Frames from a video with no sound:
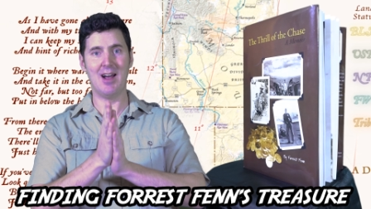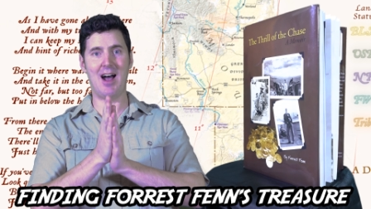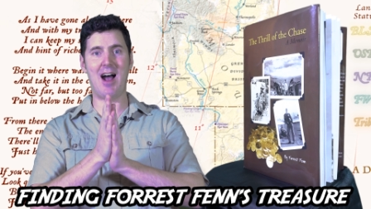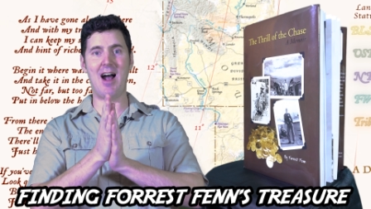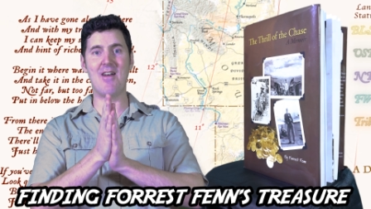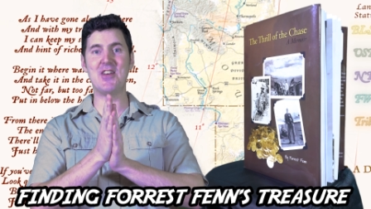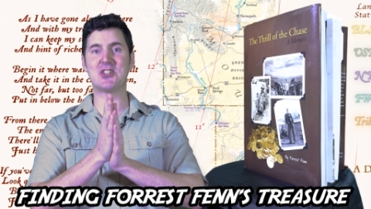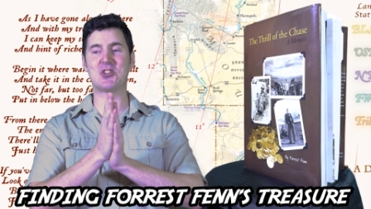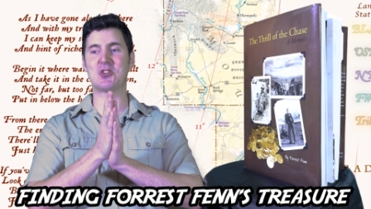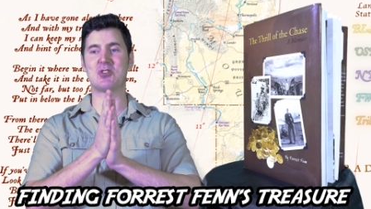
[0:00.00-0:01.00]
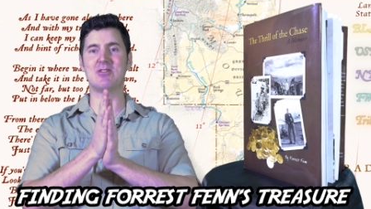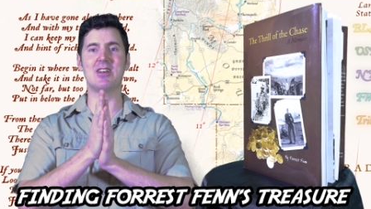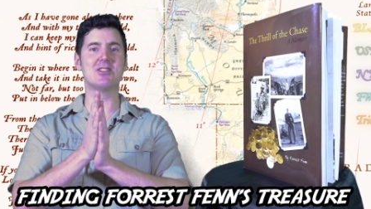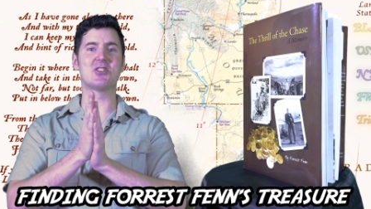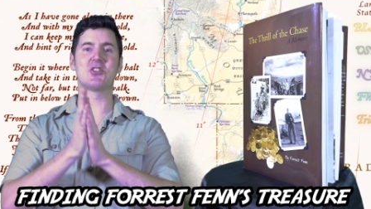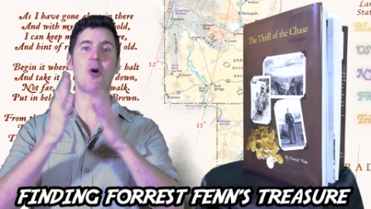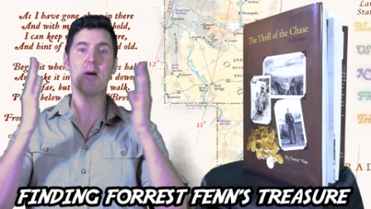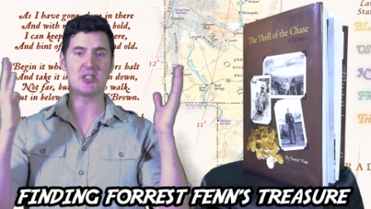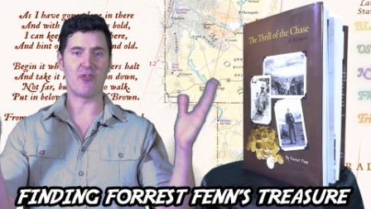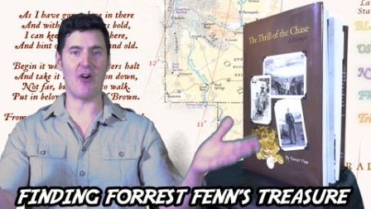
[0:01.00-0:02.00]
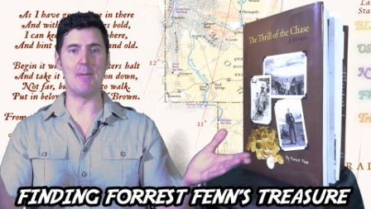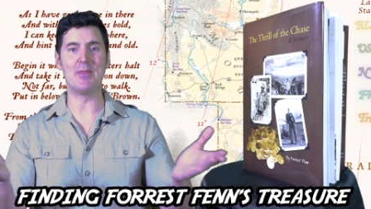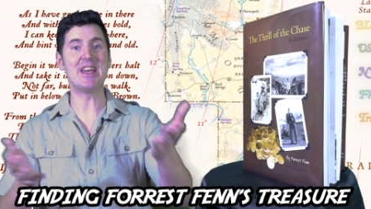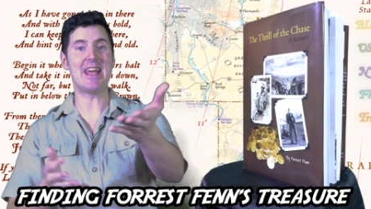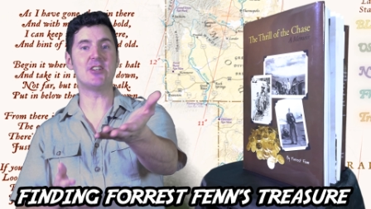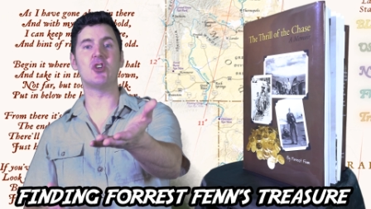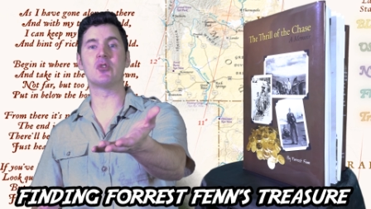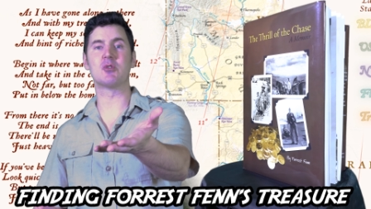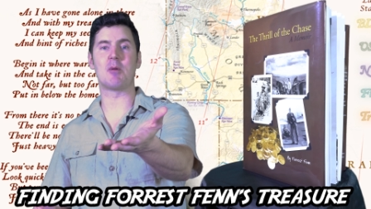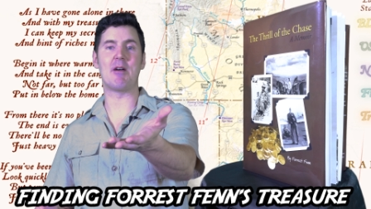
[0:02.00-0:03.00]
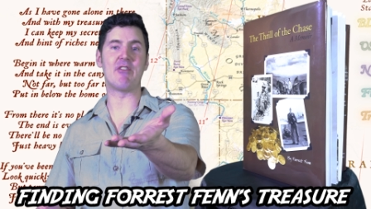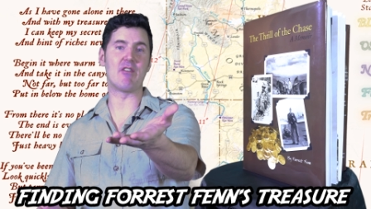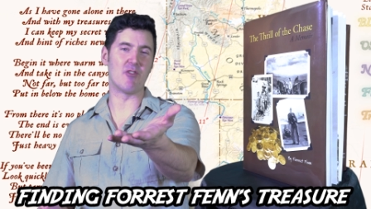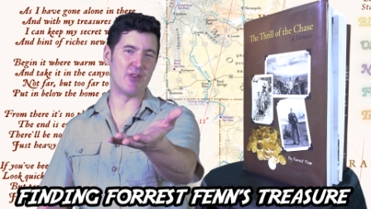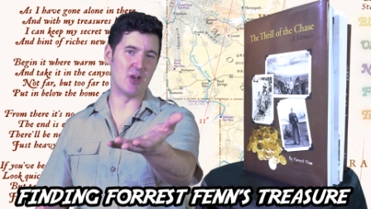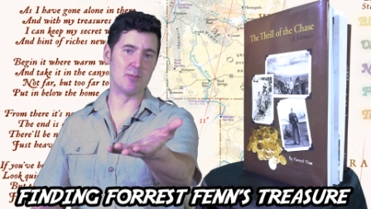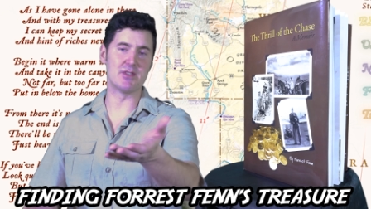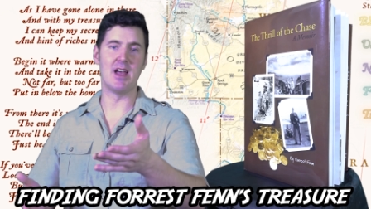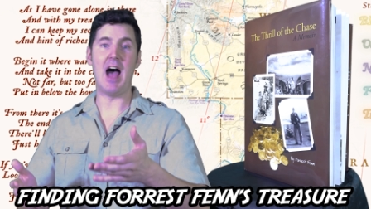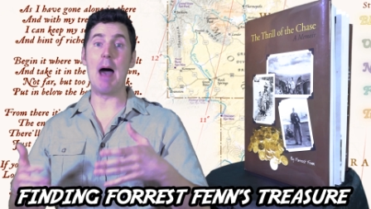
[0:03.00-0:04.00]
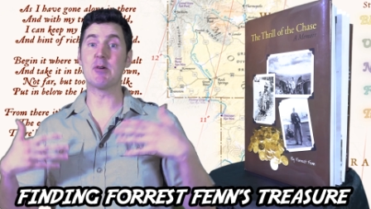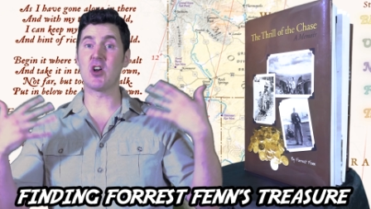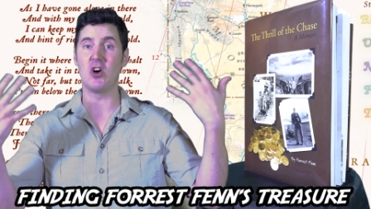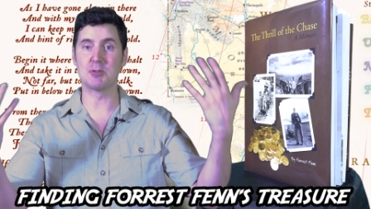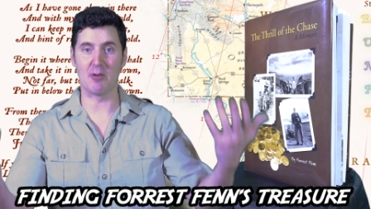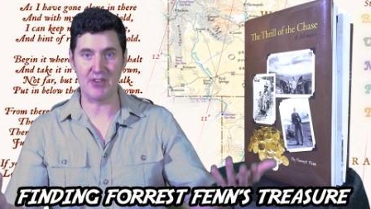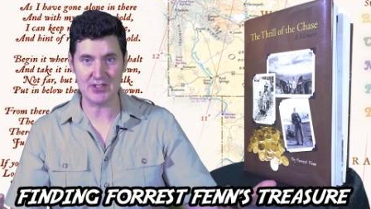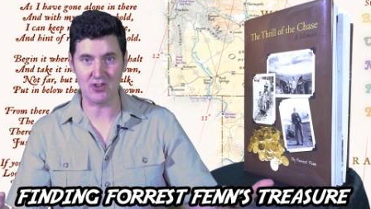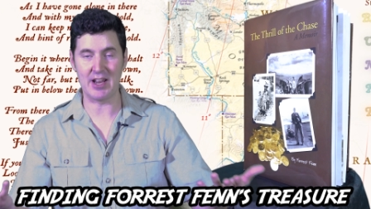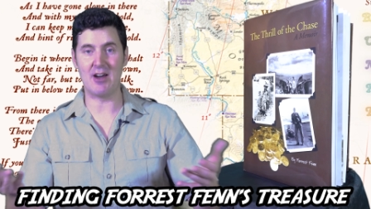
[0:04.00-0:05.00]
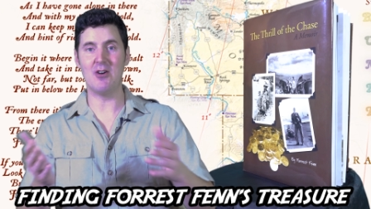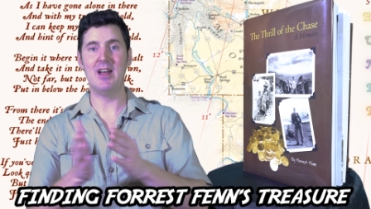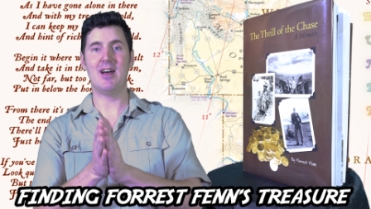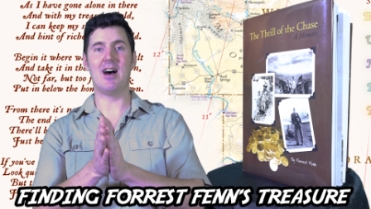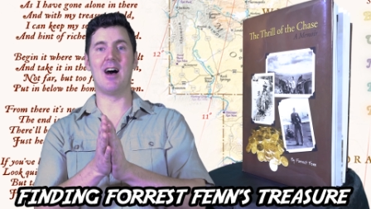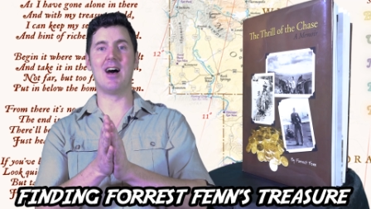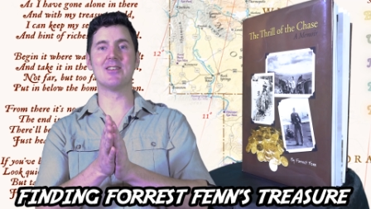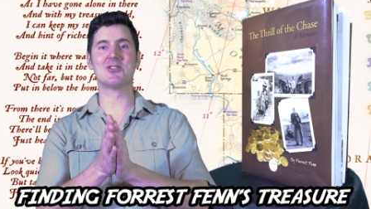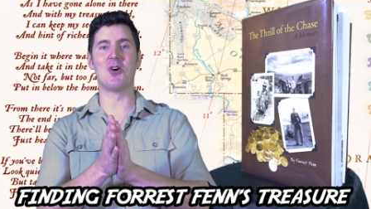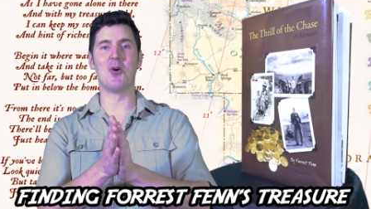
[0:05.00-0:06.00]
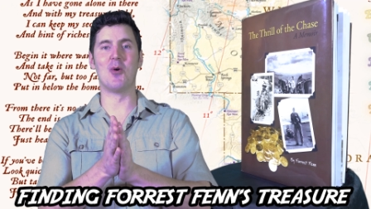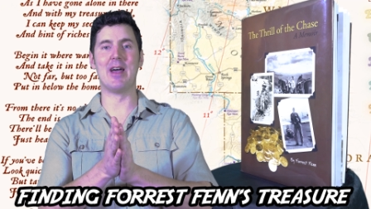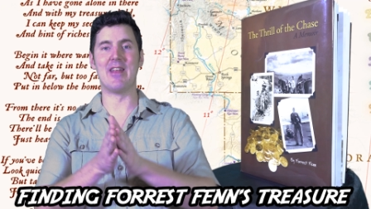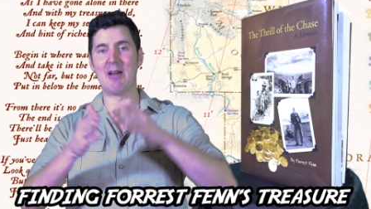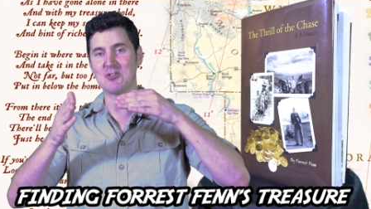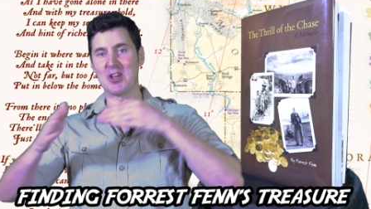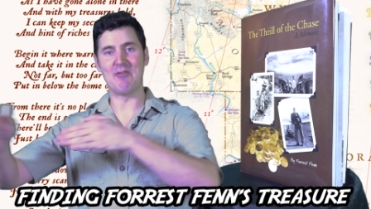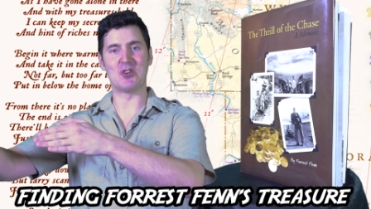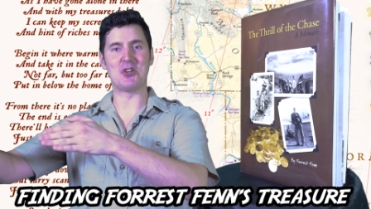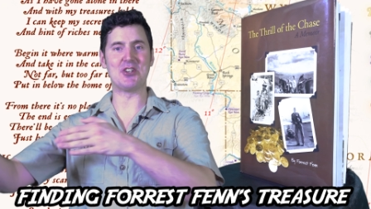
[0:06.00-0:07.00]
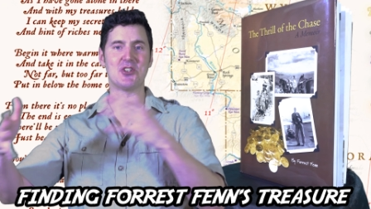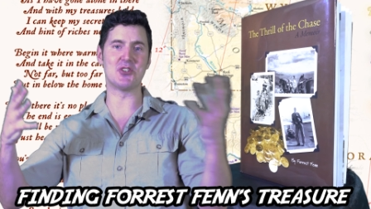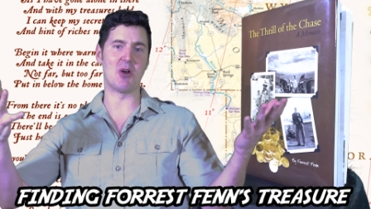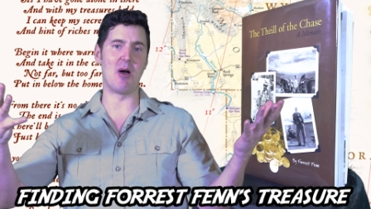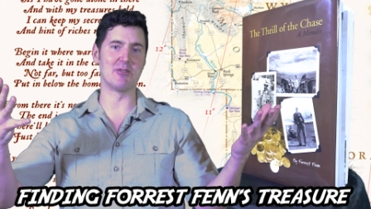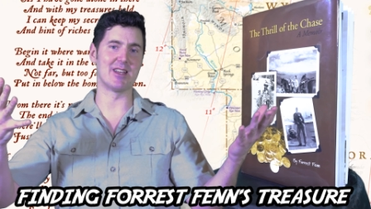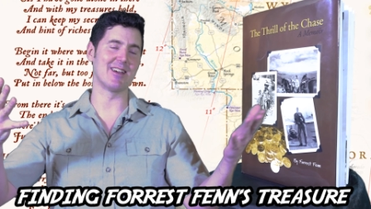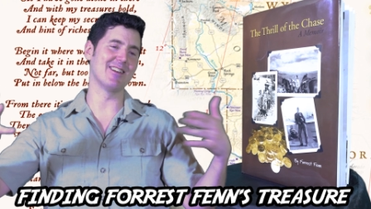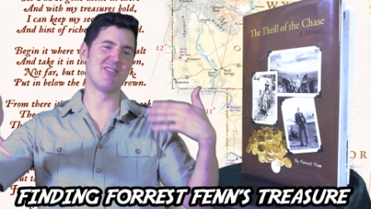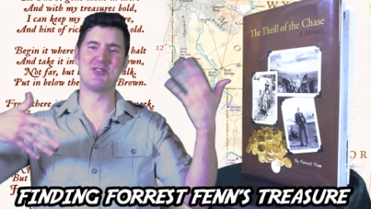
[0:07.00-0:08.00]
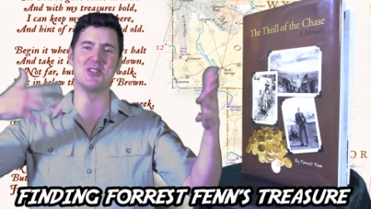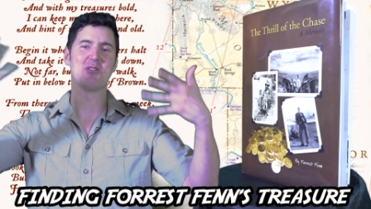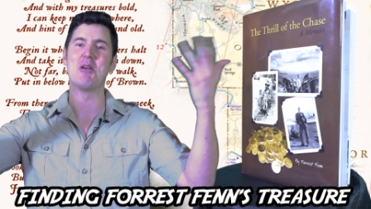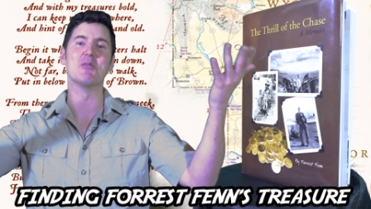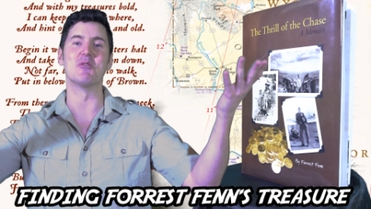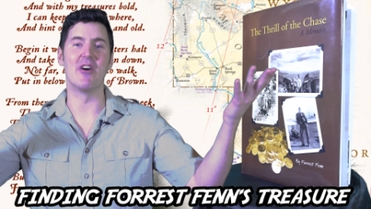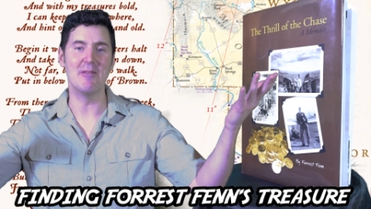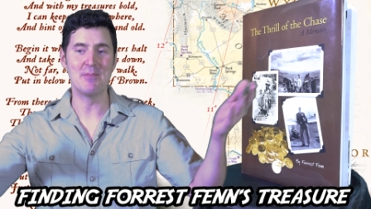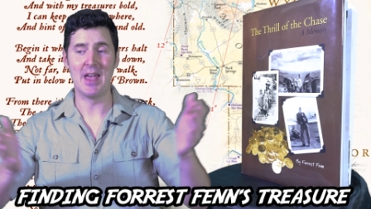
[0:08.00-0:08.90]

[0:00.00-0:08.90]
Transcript: Uh, it's so much fun. Indiana Jones is one of my favorite films. I'm a college professor now, uh, so and then I was looking for treasure, so I was like, it was just, it was fun.